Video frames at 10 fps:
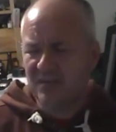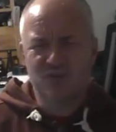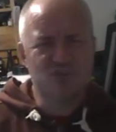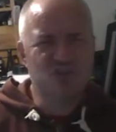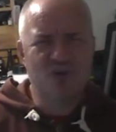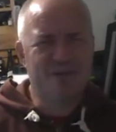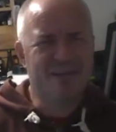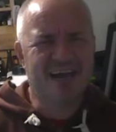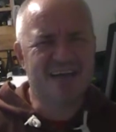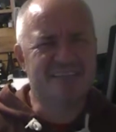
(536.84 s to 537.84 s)
So many
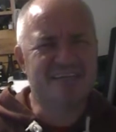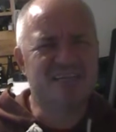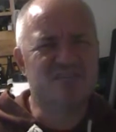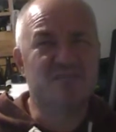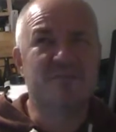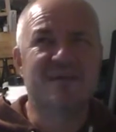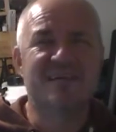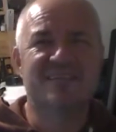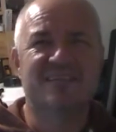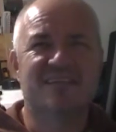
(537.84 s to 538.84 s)
ideas for
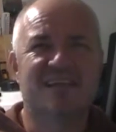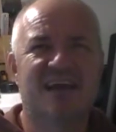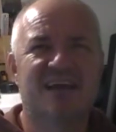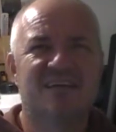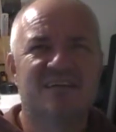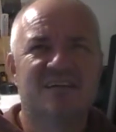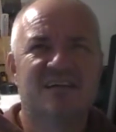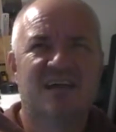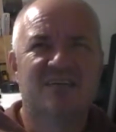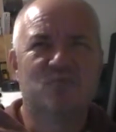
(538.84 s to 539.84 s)
beers and that,
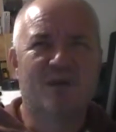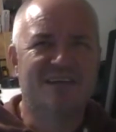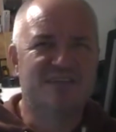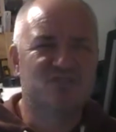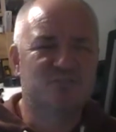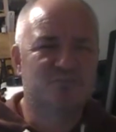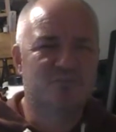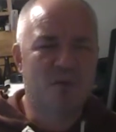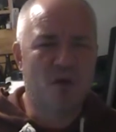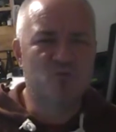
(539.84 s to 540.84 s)
and ways to
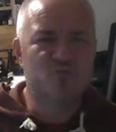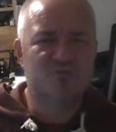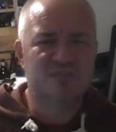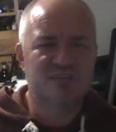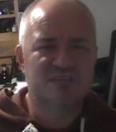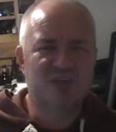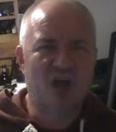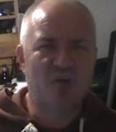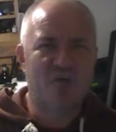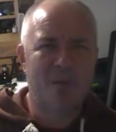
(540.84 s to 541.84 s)
promote, you know,